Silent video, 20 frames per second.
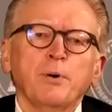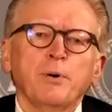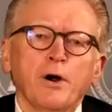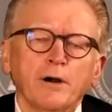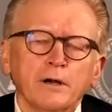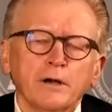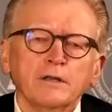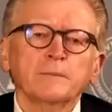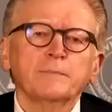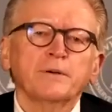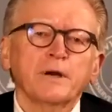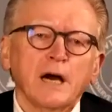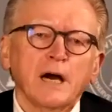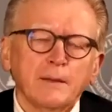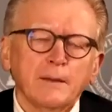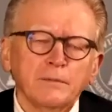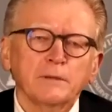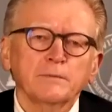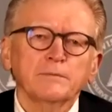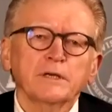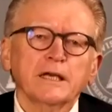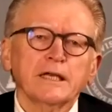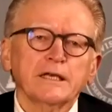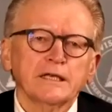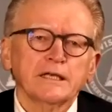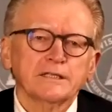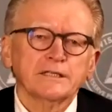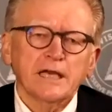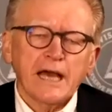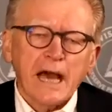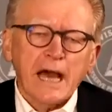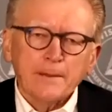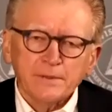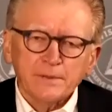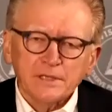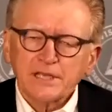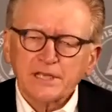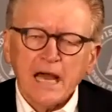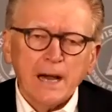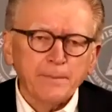Part of the problem, and
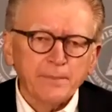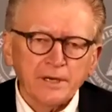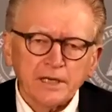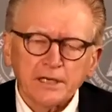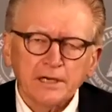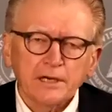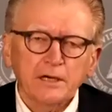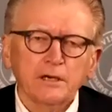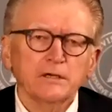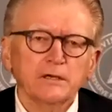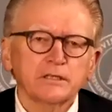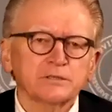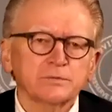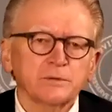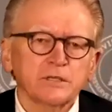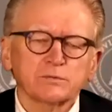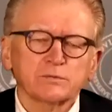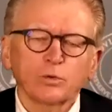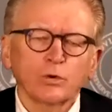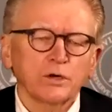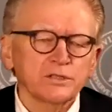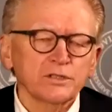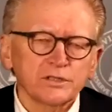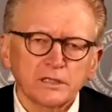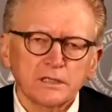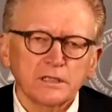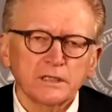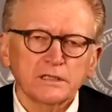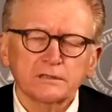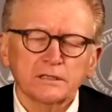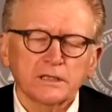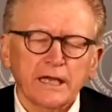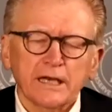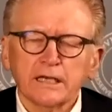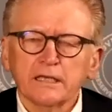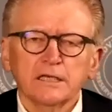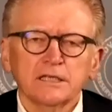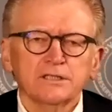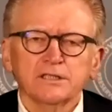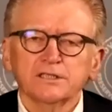it's happening here. It's worse. It's
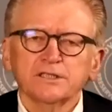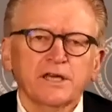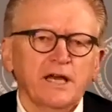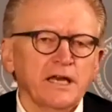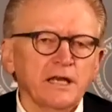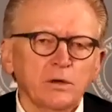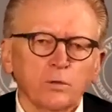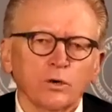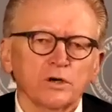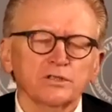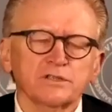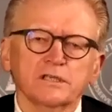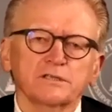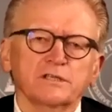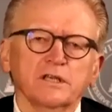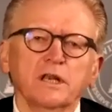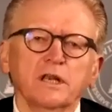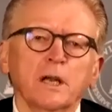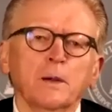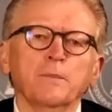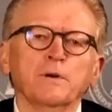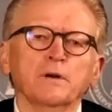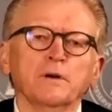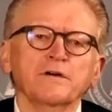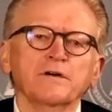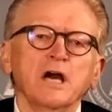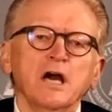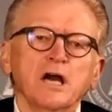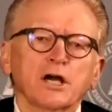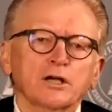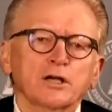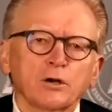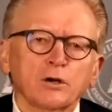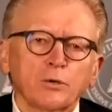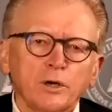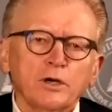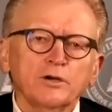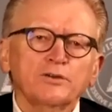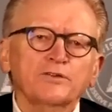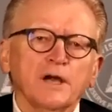just getting worse as the number of
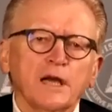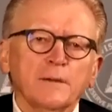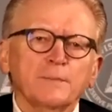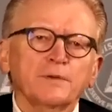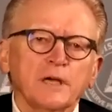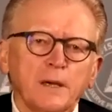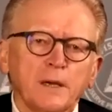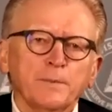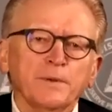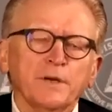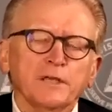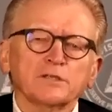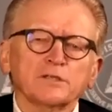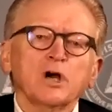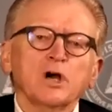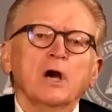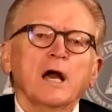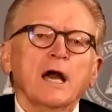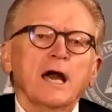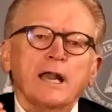career type companies.